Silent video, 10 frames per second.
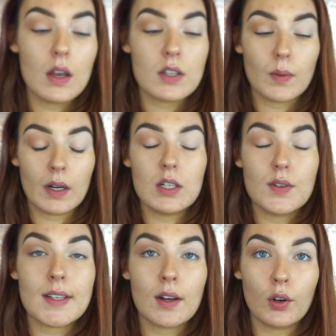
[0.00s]
So what I do
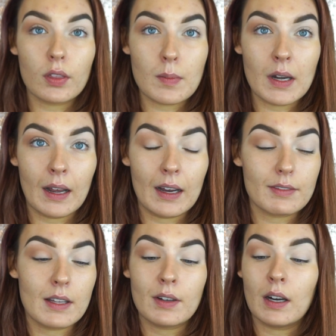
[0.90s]
is I cut them in
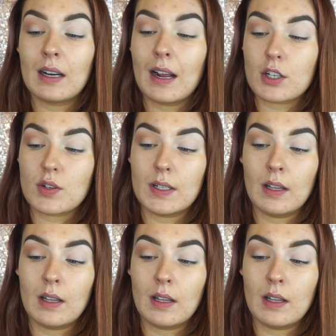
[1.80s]
half. They've got an actual